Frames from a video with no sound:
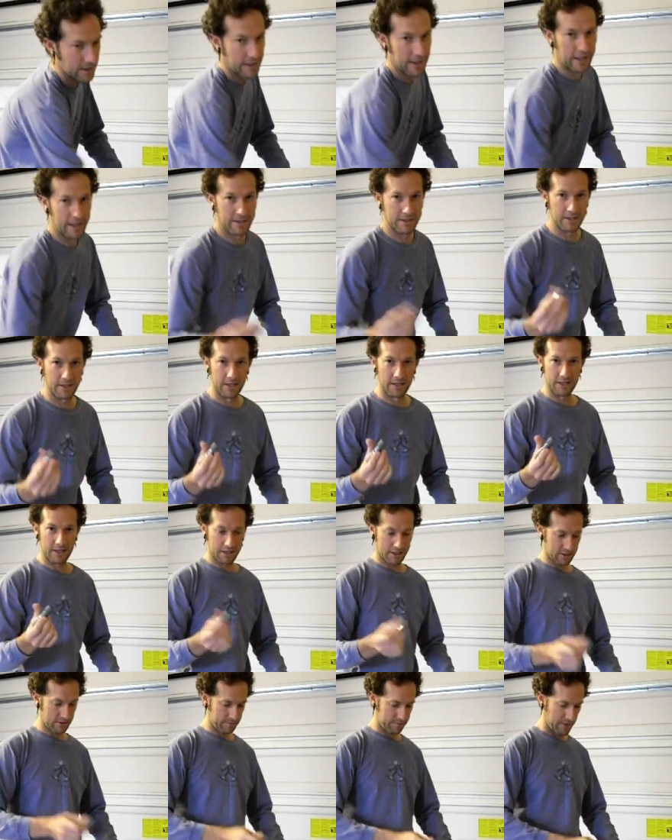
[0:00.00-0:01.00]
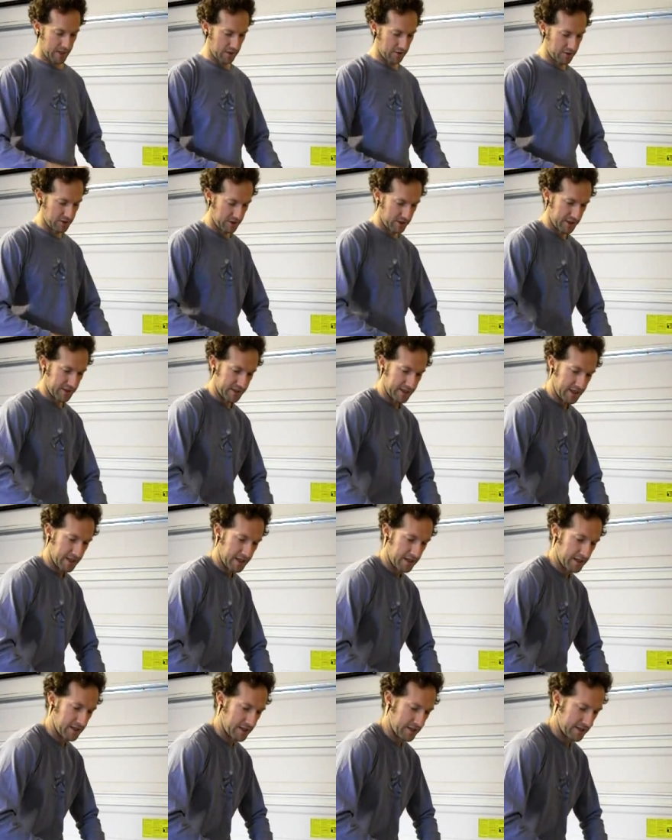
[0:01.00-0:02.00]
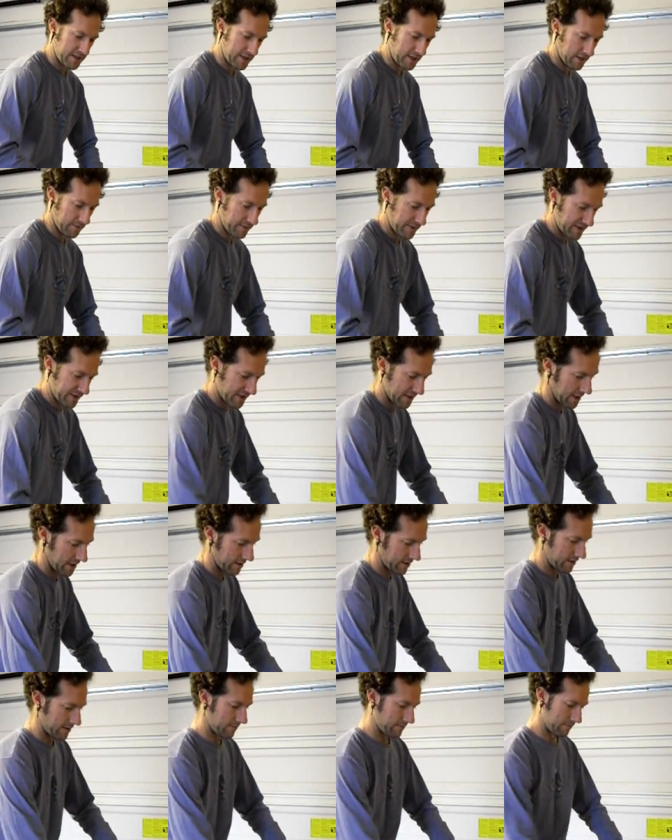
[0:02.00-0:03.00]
And again, pound in the side that has not been sanded.